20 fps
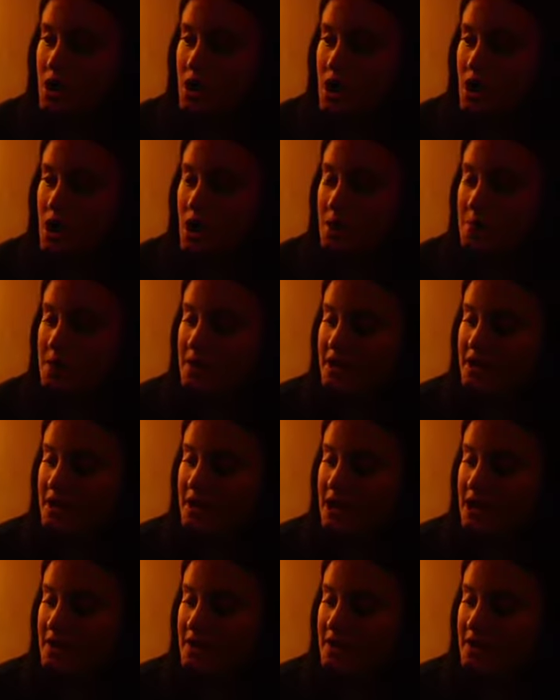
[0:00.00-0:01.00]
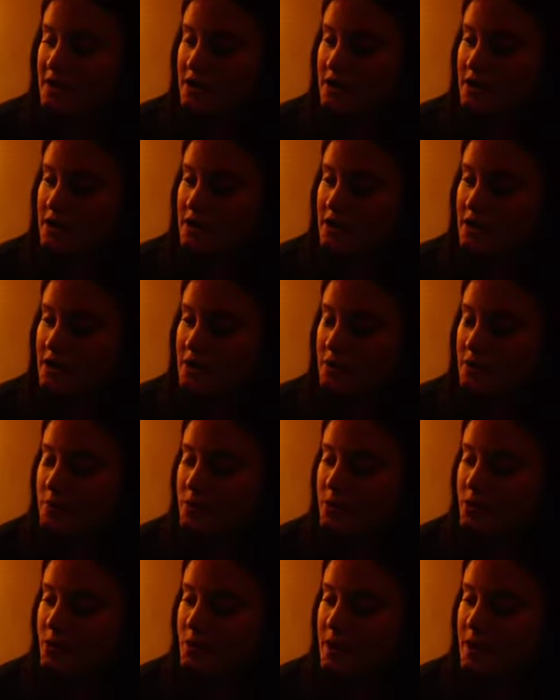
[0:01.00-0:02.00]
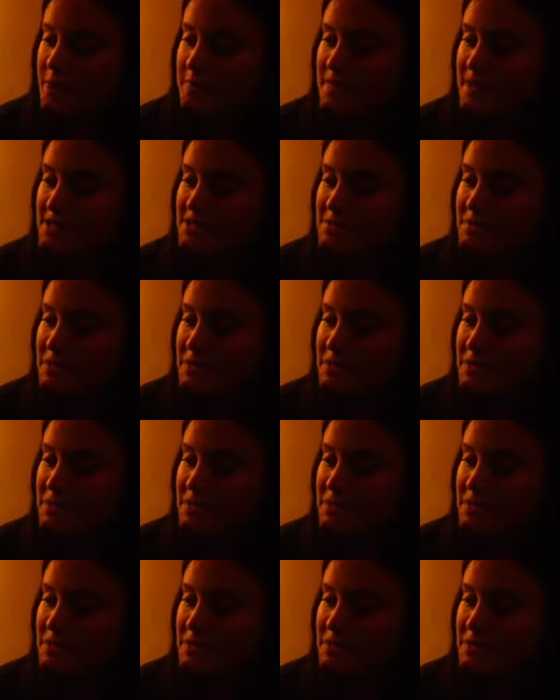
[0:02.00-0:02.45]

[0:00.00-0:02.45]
Another program that's